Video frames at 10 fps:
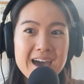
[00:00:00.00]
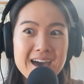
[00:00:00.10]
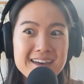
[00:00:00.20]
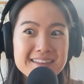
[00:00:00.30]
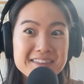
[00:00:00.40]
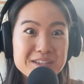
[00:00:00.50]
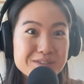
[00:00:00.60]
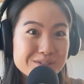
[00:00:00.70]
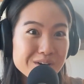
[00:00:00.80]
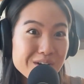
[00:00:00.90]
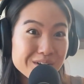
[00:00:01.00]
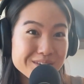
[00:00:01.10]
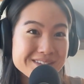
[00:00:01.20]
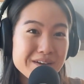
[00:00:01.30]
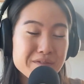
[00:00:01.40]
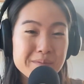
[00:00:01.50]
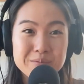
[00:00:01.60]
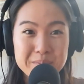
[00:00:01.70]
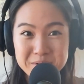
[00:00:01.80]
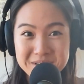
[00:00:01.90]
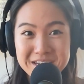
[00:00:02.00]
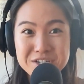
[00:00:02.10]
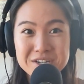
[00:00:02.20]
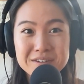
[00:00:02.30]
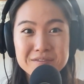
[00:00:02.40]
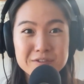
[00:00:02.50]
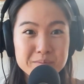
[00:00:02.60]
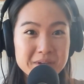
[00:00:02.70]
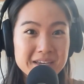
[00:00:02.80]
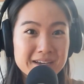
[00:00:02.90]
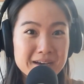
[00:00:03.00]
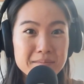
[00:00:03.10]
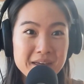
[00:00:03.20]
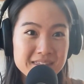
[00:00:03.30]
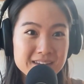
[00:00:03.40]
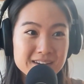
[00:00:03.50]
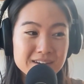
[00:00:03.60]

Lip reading: and these dolls have a reputation for being a method